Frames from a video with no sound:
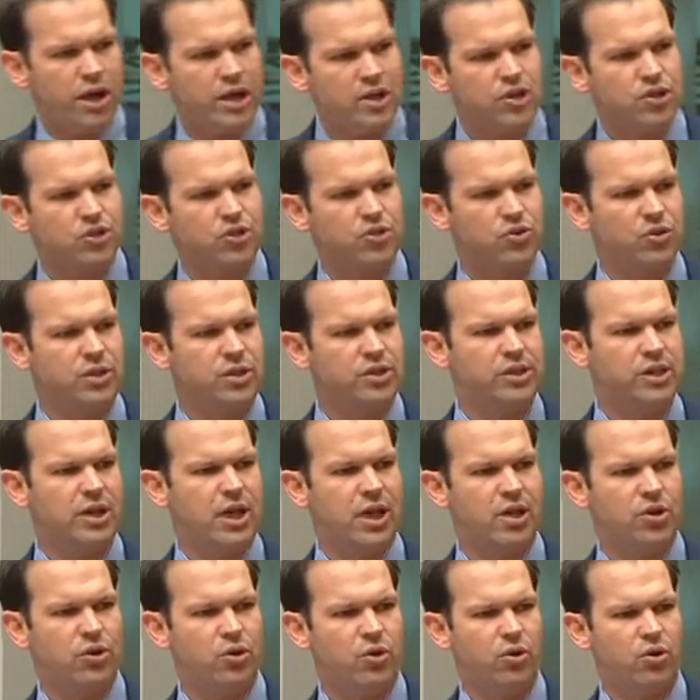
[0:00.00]
industries in
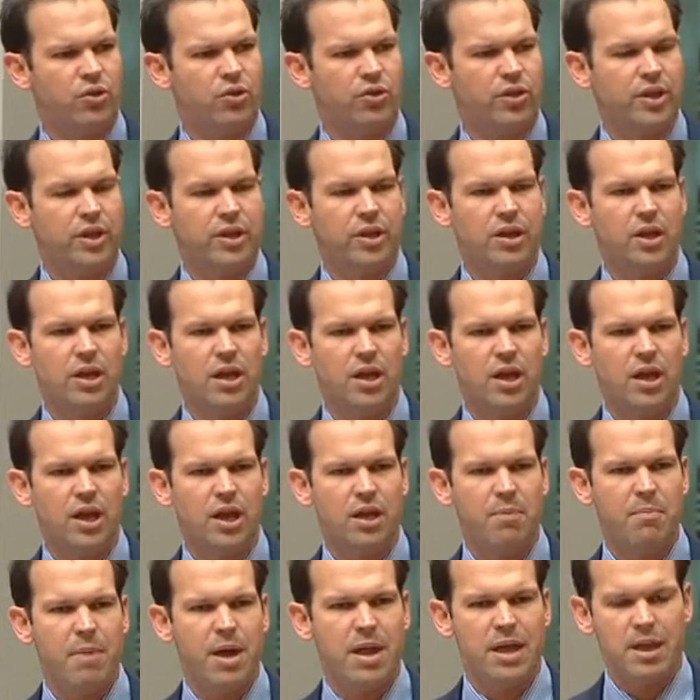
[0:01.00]
our north and
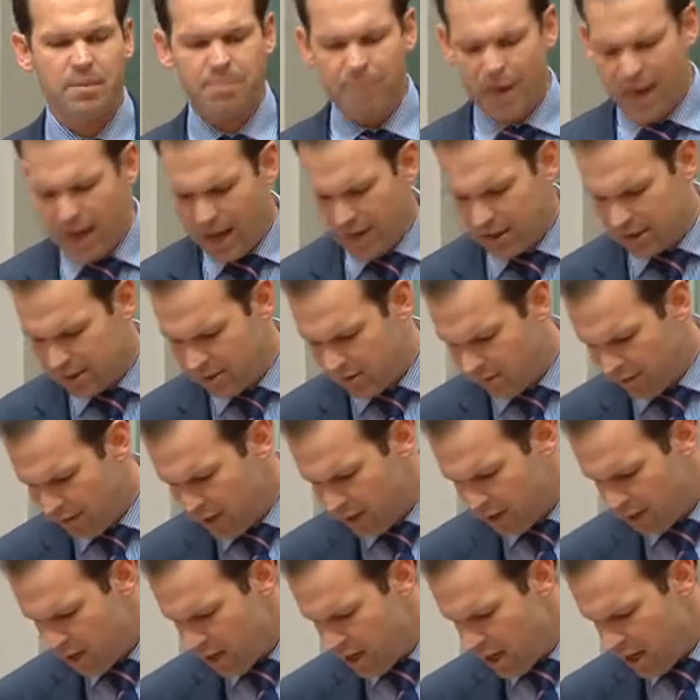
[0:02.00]
in many parts of
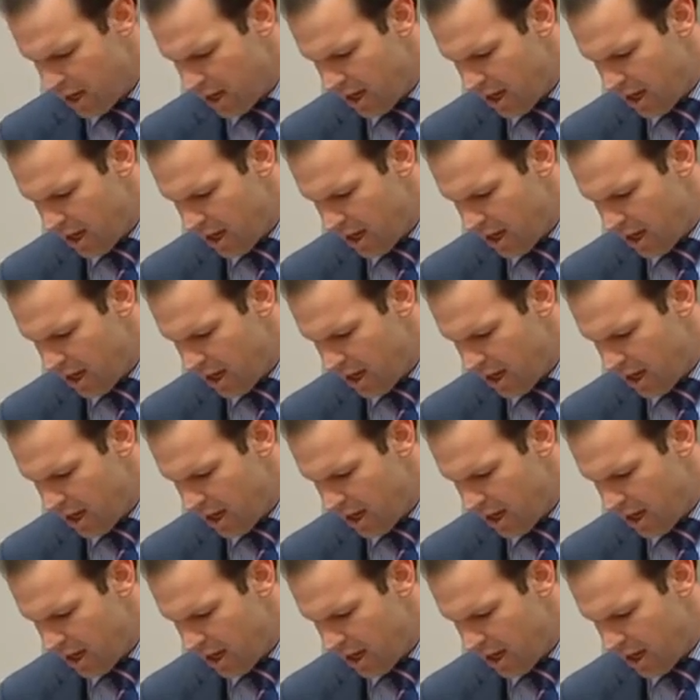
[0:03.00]
our